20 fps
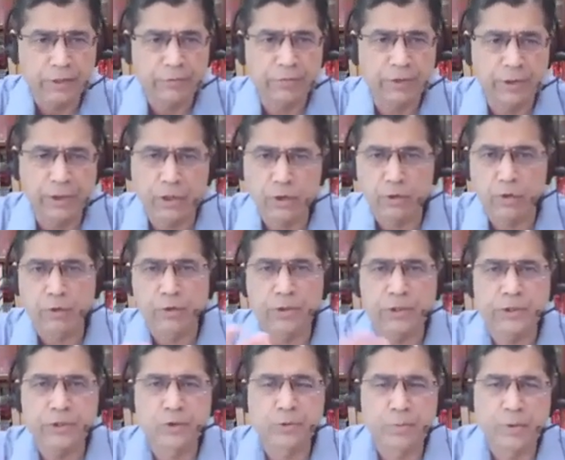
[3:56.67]
the federal
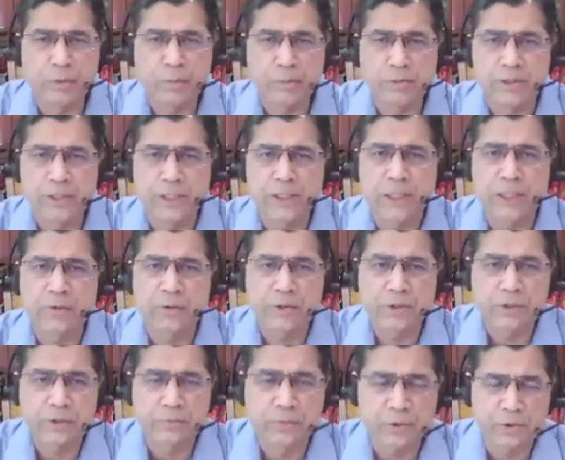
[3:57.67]
court is Subramanian Chettiar
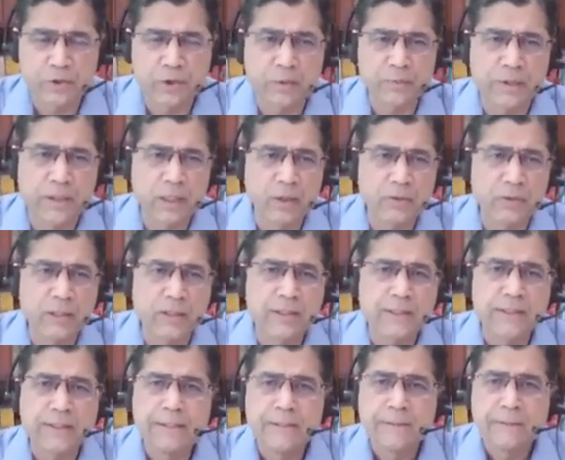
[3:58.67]
versus Muthuswamy
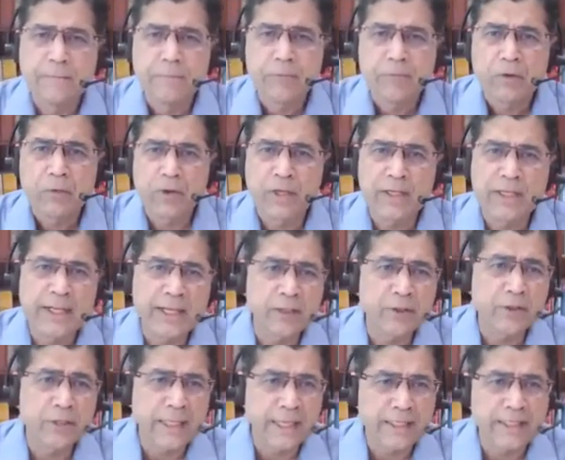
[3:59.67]
Gounder, where it
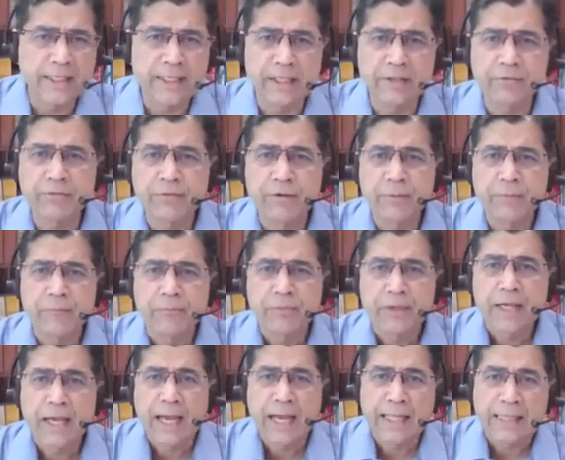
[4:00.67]
related to debt relief.
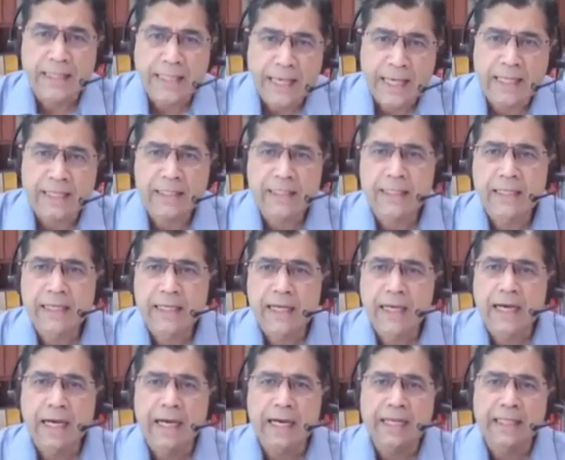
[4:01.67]
And there,
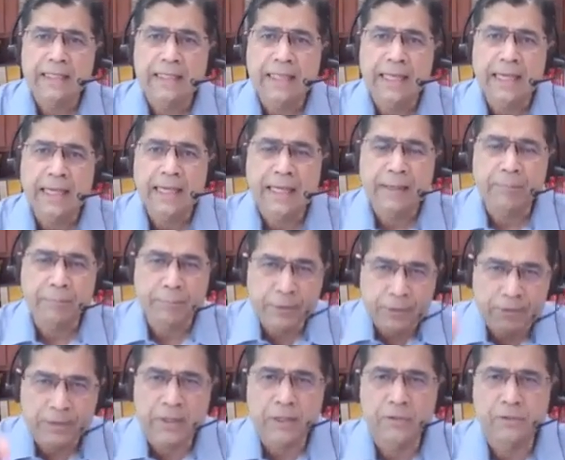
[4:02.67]
the
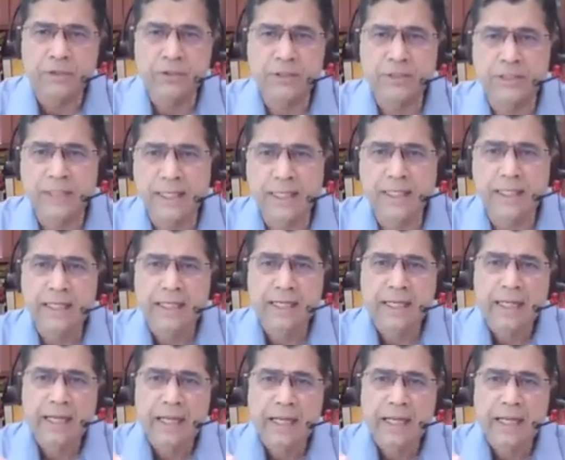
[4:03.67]
Privy Council said,